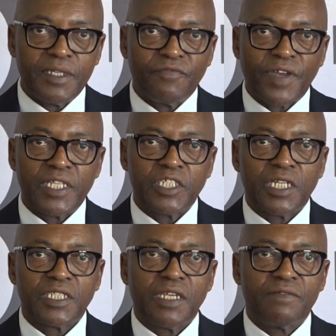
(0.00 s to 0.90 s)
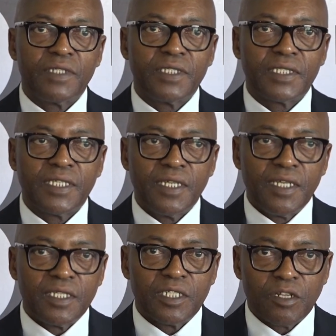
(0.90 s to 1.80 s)
in financial service,
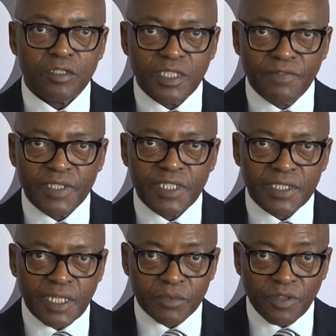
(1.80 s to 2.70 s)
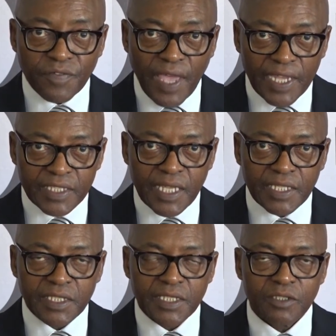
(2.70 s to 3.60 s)
inclusivity in terms of
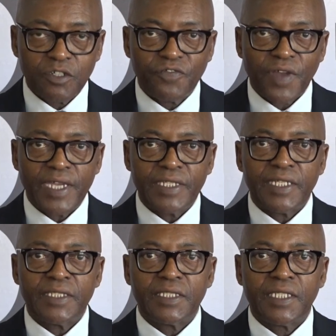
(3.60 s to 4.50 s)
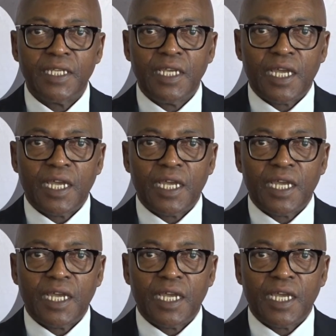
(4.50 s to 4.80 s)
access to finance